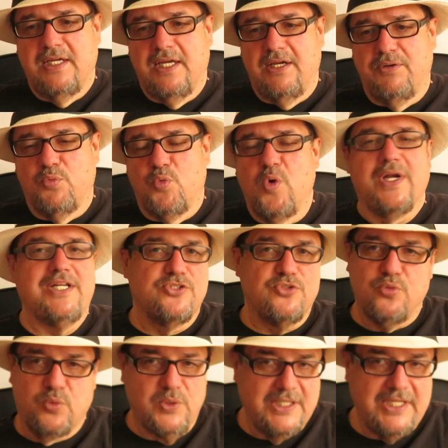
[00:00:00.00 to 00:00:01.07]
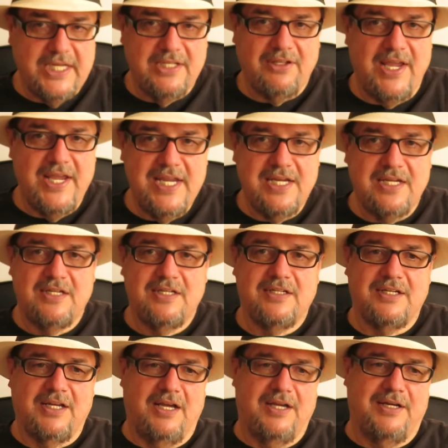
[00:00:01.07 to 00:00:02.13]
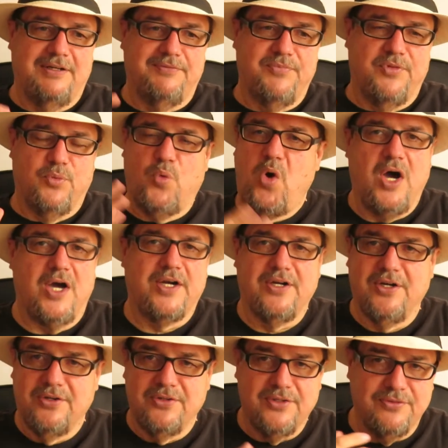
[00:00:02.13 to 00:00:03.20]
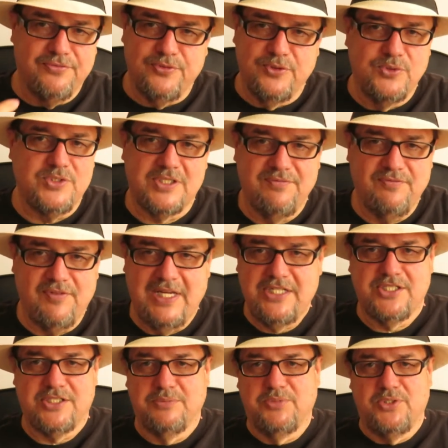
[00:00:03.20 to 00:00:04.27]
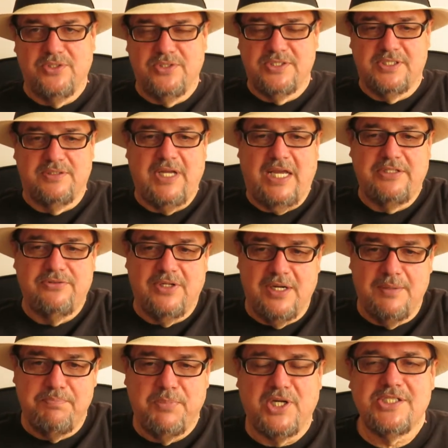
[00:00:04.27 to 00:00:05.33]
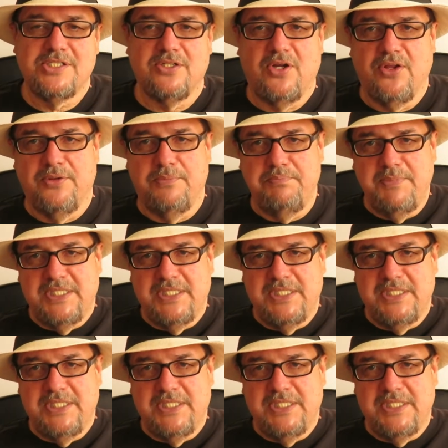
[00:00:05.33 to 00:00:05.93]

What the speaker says: what it's really like, the water, the fruits and vegetables, and I try to bust all the